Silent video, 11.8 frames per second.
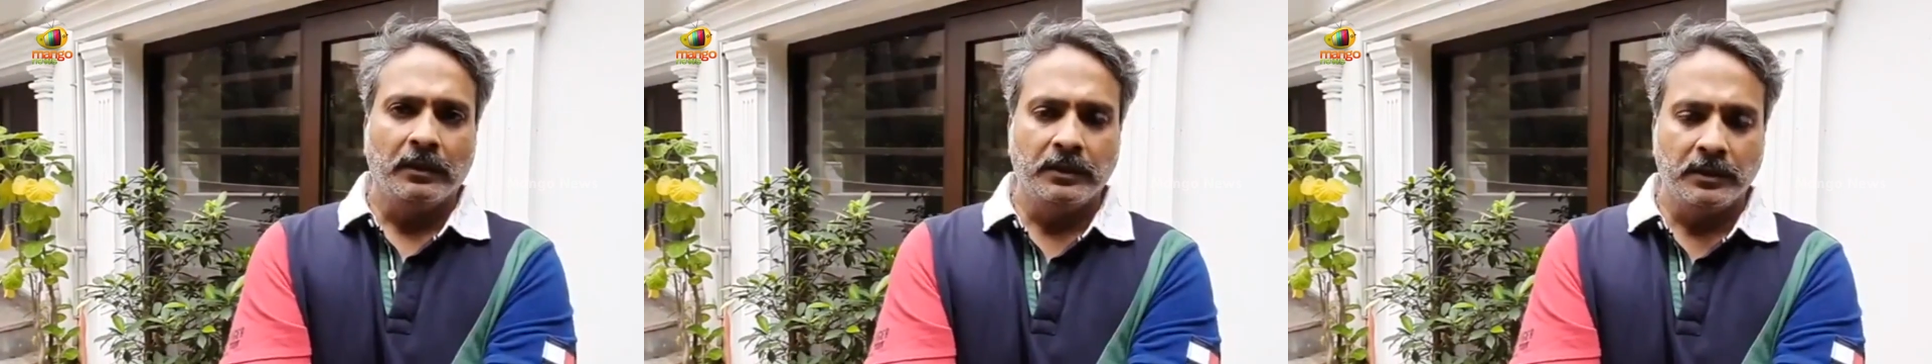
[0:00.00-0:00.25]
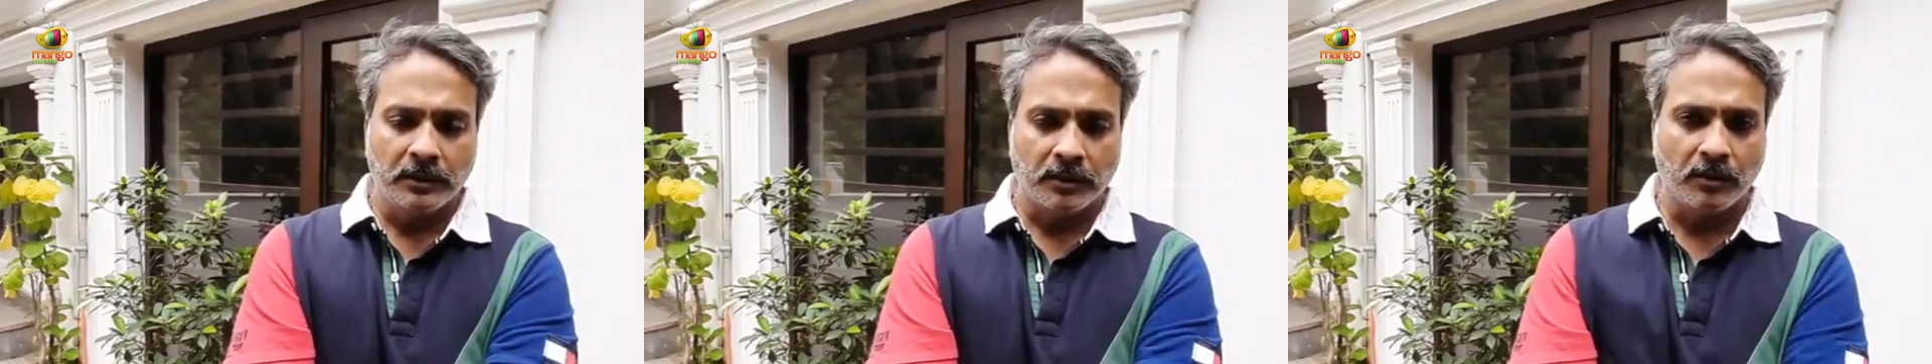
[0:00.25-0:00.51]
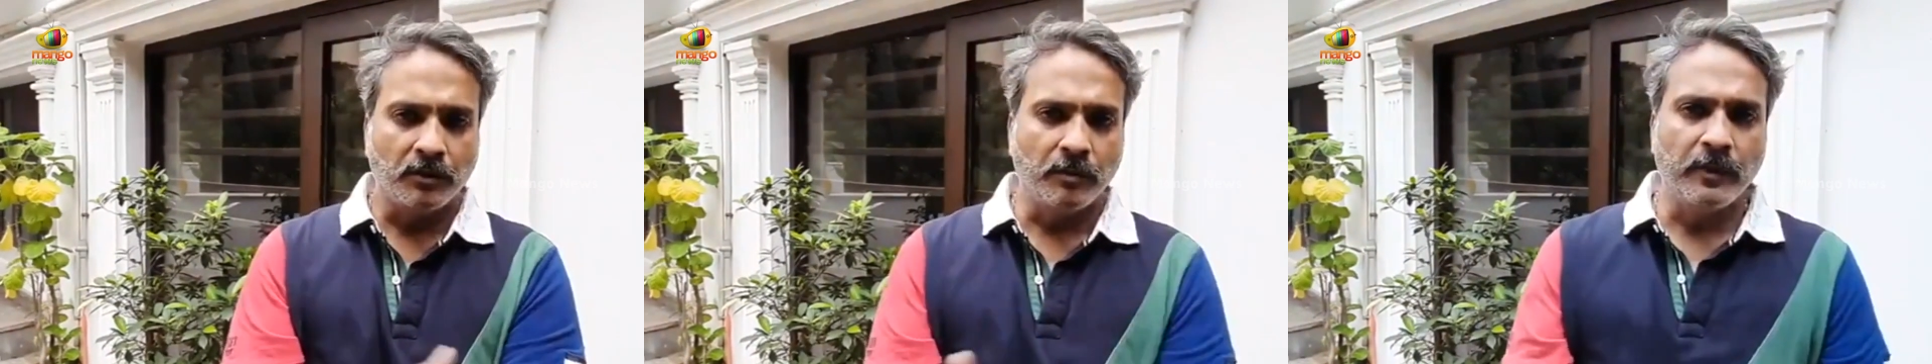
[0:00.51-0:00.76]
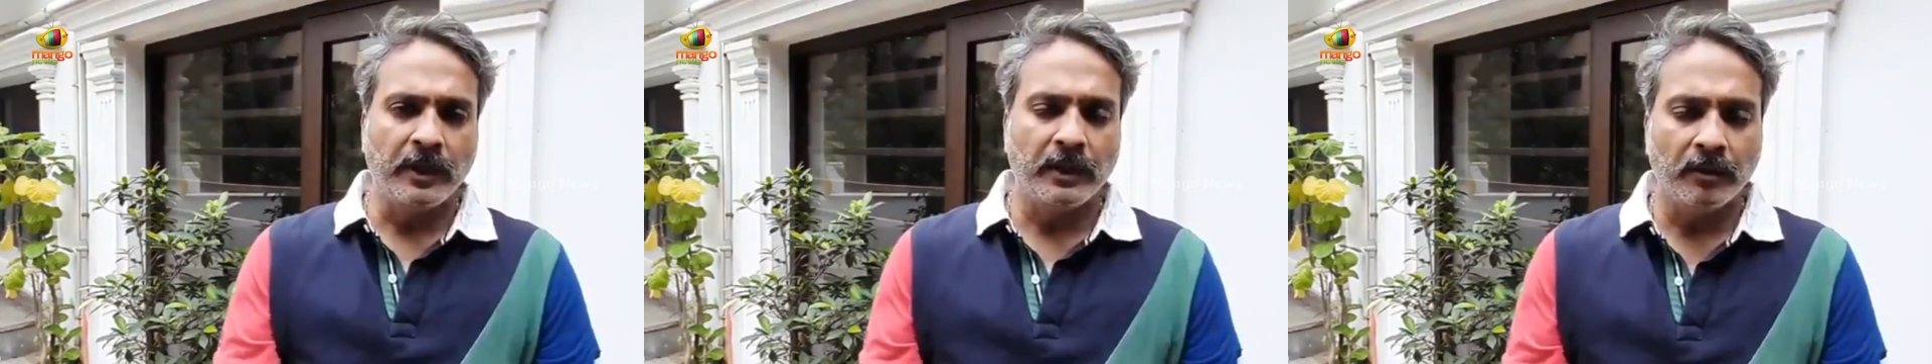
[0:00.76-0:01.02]
This is a good
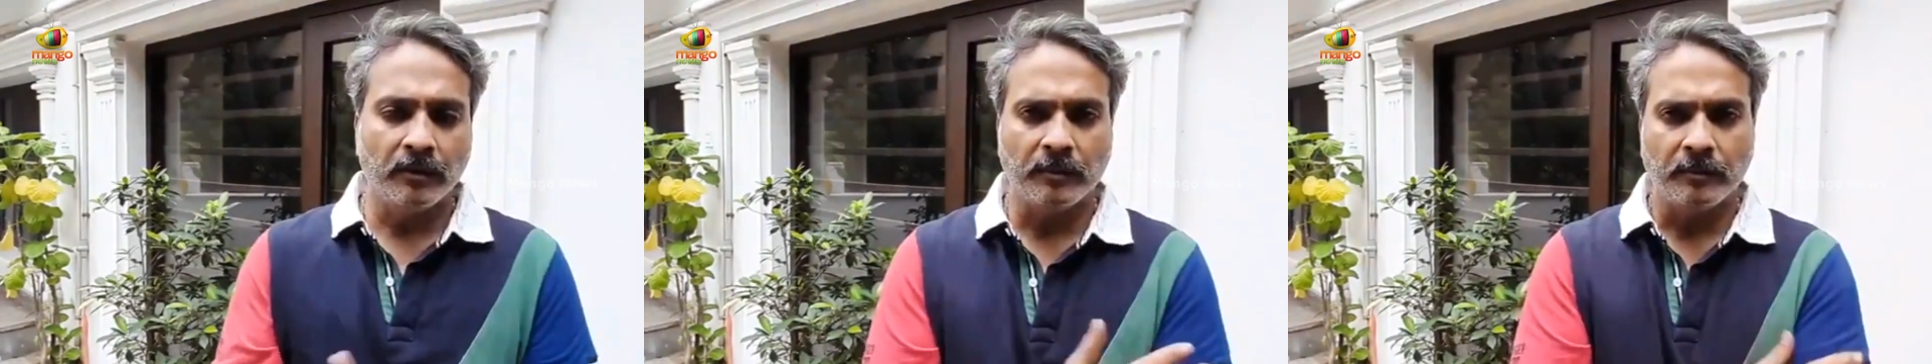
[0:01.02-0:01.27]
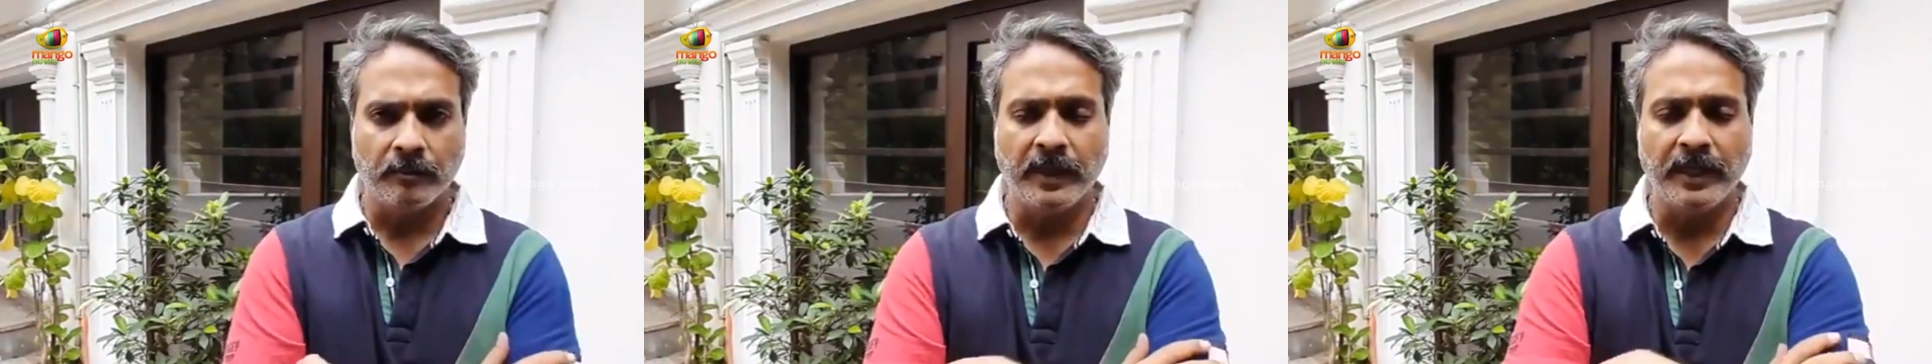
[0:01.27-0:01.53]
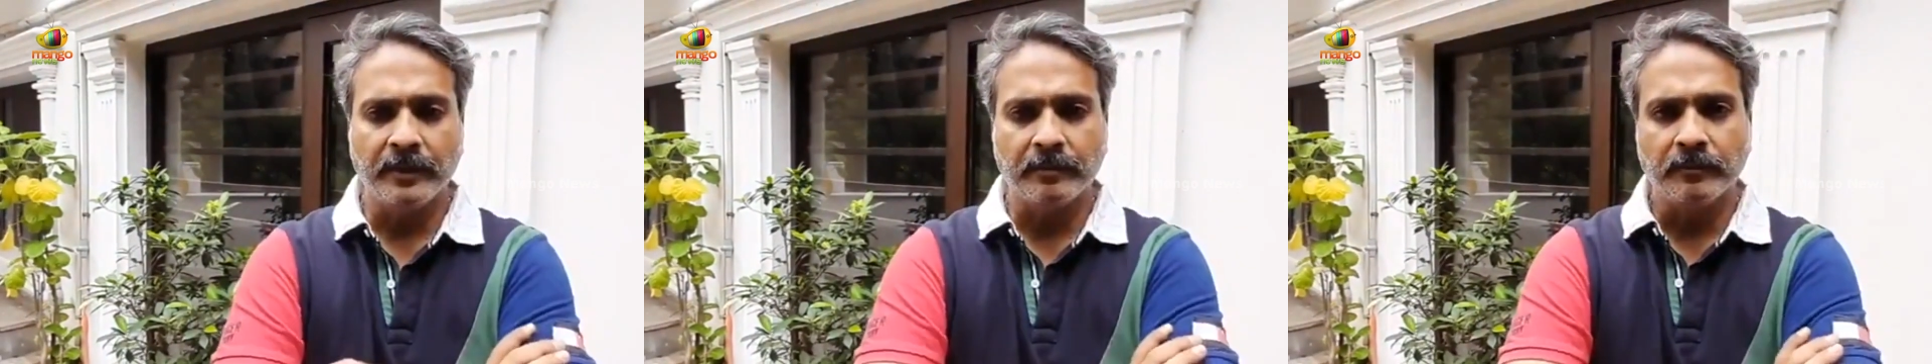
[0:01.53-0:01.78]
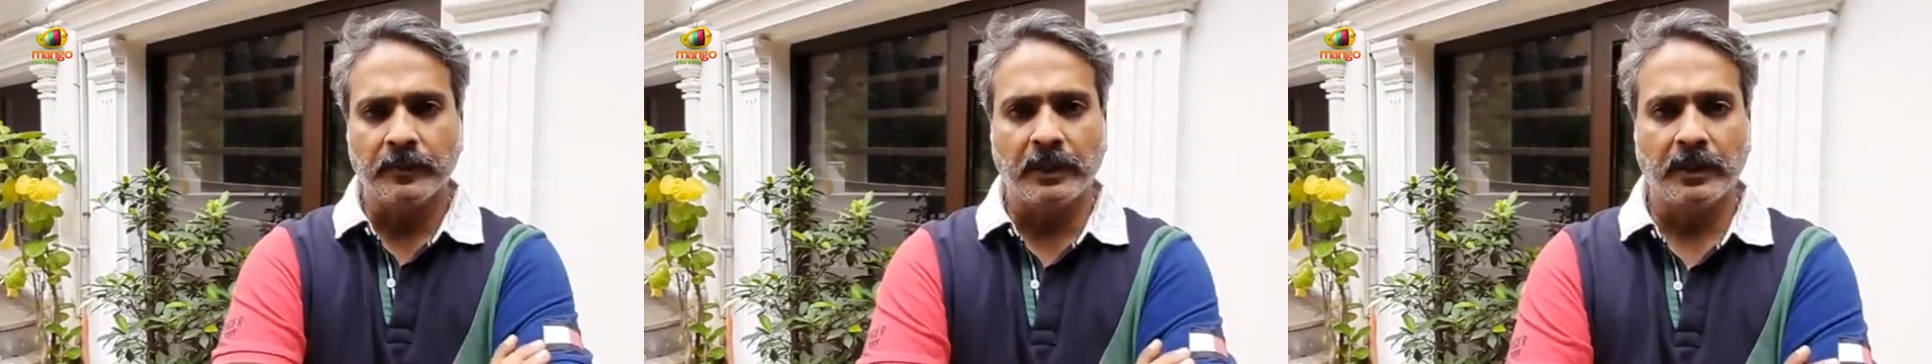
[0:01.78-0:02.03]

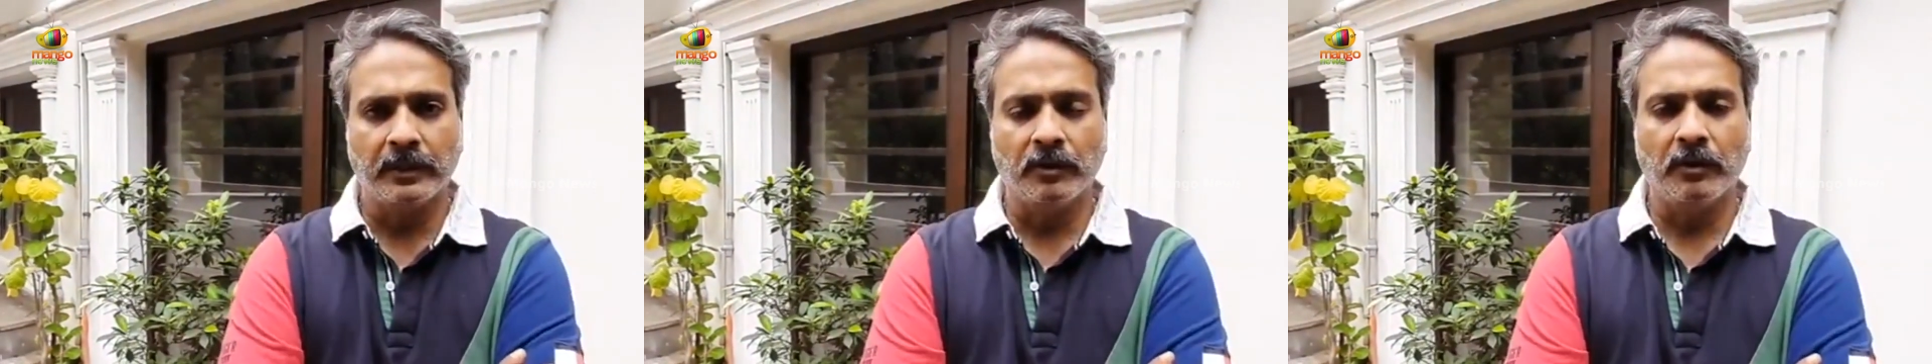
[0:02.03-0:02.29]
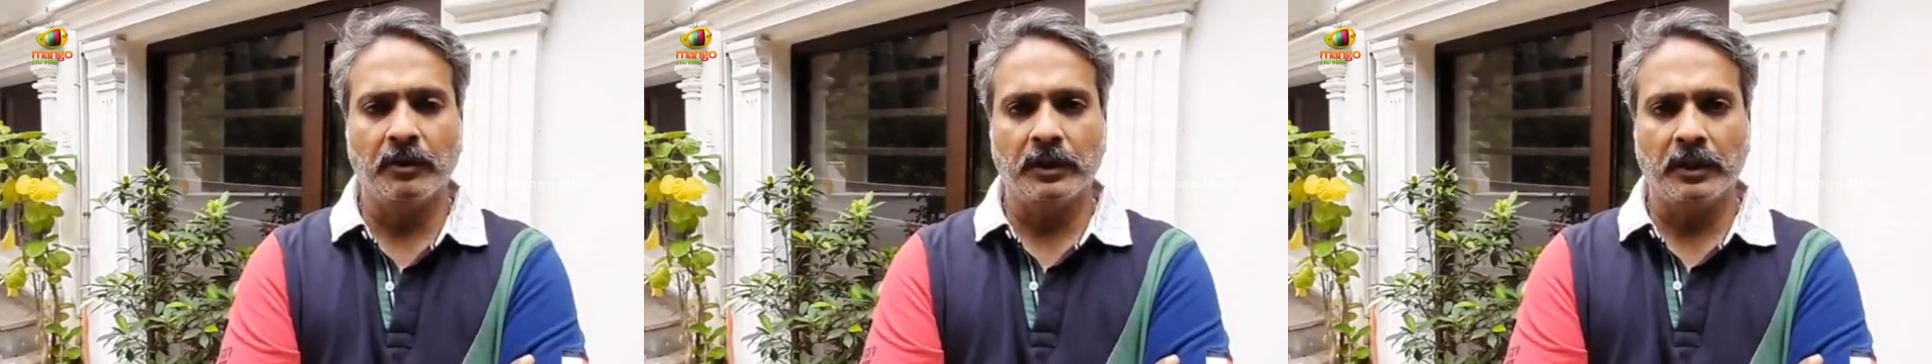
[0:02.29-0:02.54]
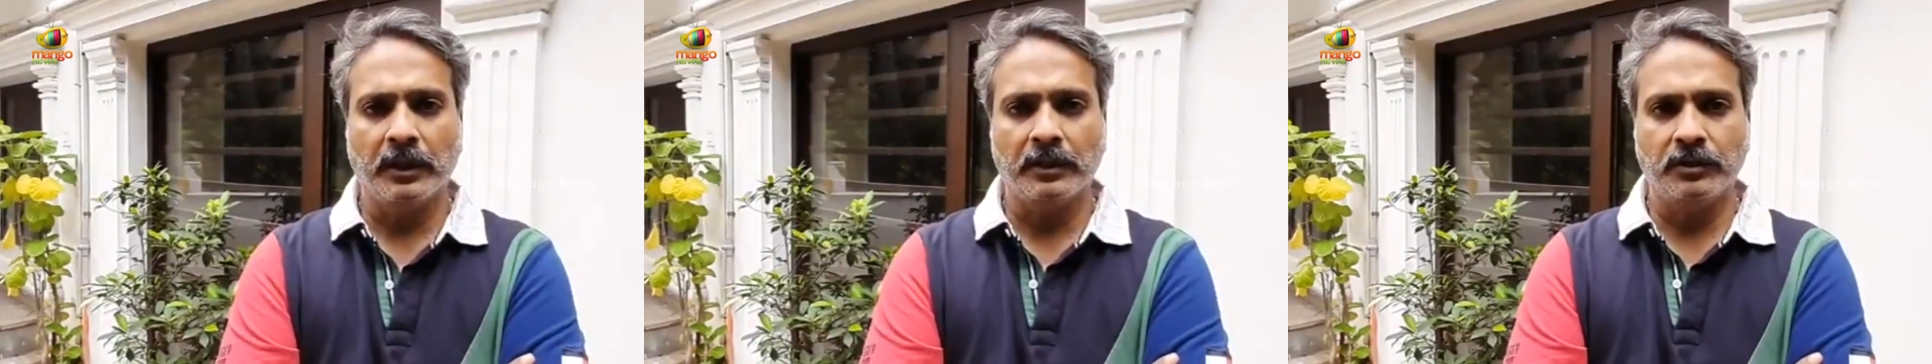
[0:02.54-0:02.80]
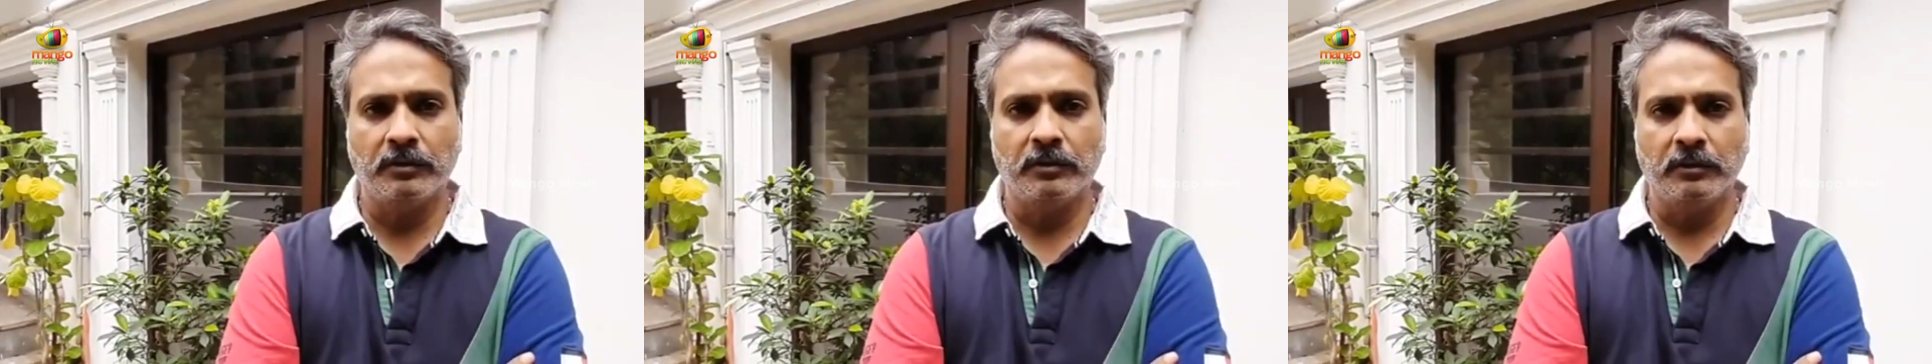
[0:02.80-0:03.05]
medium that I thought that I
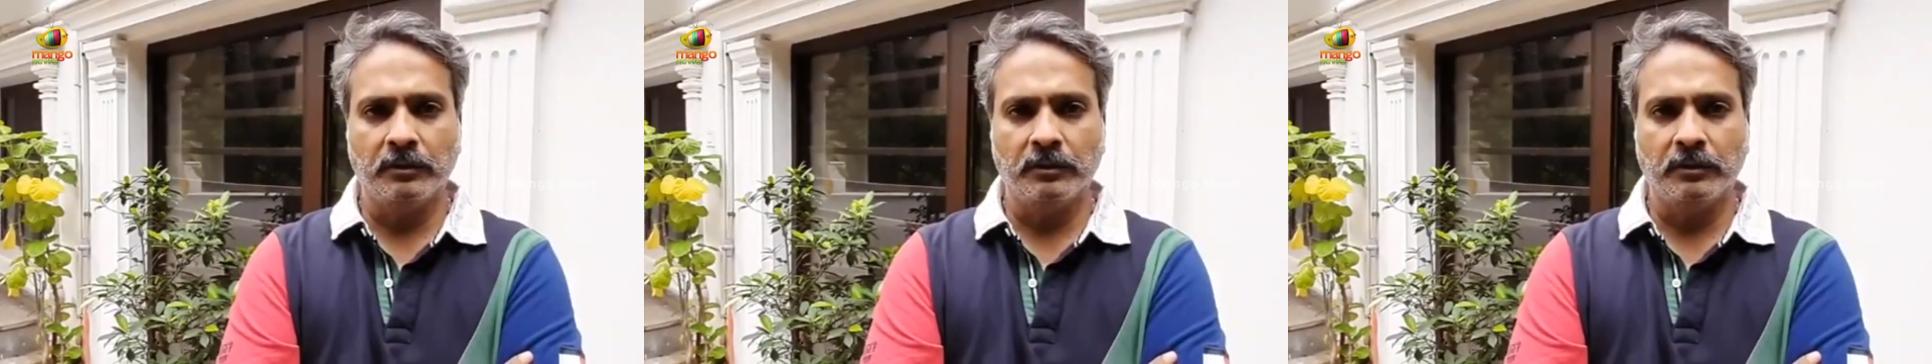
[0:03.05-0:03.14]
should